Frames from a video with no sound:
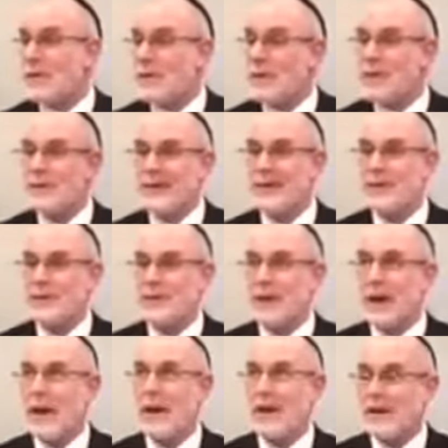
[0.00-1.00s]
It was
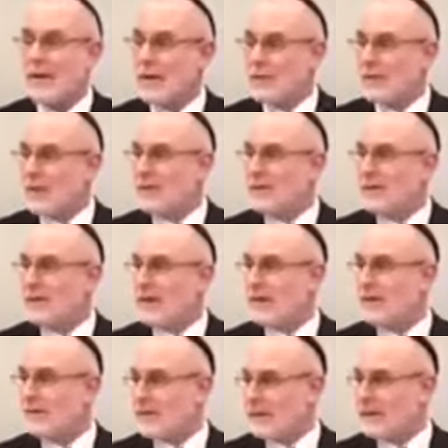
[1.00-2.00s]
yesterday was his
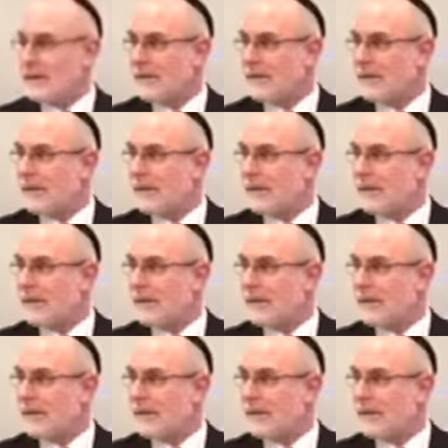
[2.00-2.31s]
yahrzeit.